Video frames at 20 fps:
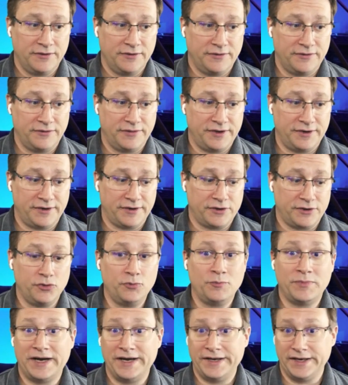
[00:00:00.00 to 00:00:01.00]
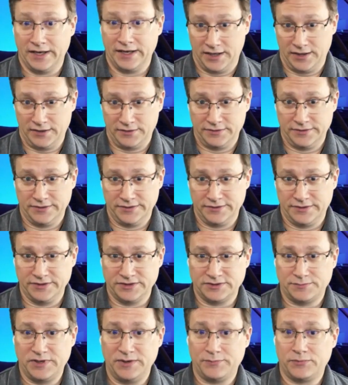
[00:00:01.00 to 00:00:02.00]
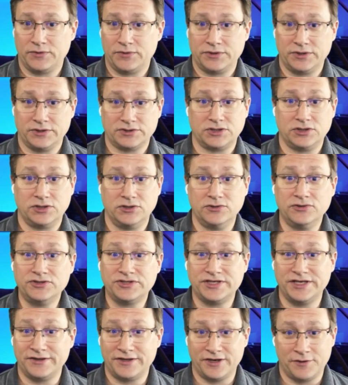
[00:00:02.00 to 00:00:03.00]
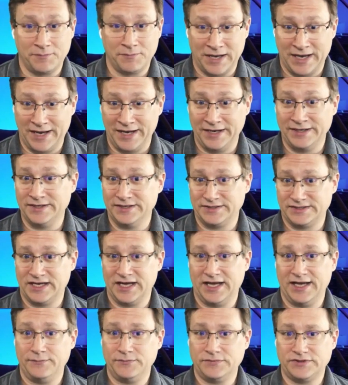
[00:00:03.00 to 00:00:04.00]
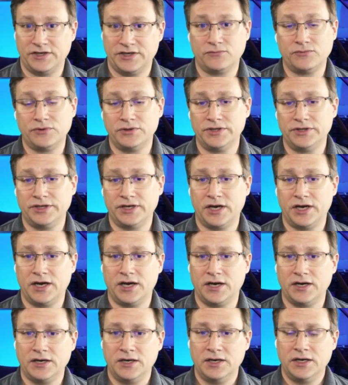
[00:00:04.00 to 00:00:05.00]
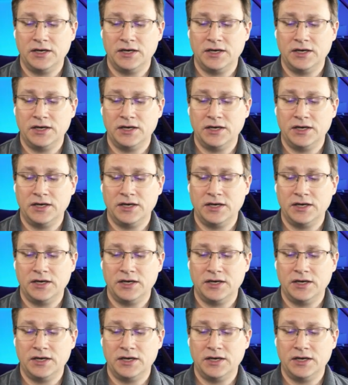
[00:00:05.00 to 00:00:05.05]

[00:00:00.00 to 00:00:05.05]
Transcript: their kumbaya because uh, like, people are just losing their mind at times. They really are.